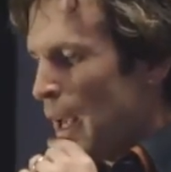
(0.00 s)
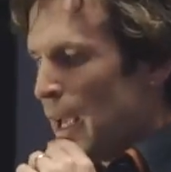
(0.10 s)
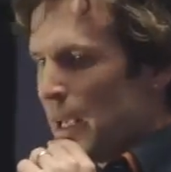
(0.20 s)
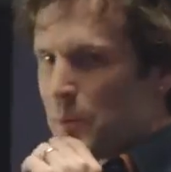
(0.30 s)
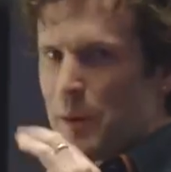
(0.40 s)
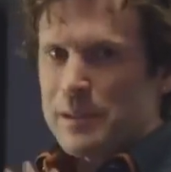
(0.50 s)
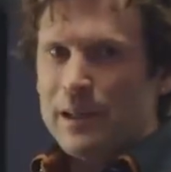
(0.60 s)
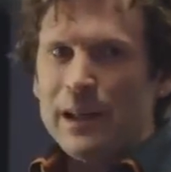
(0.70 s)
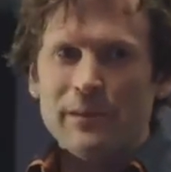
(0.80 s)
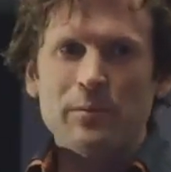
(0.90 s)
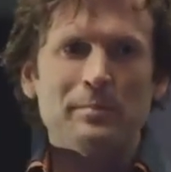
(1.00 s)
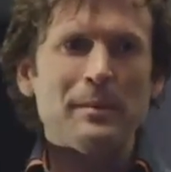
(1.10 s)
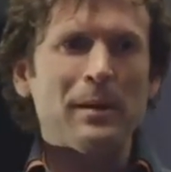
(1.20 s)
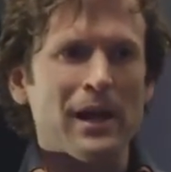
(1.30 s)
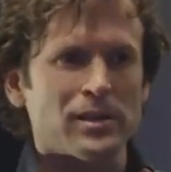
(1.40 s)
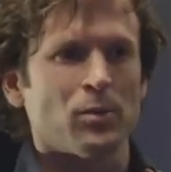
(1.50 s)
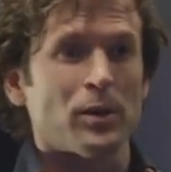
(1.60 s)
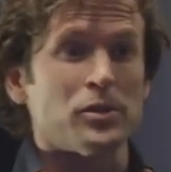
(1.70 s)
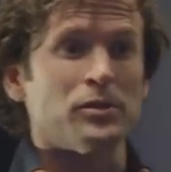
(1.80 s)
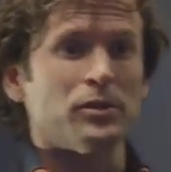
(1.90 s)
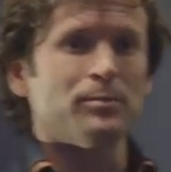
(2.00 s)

And remember today, when people ask you what you do,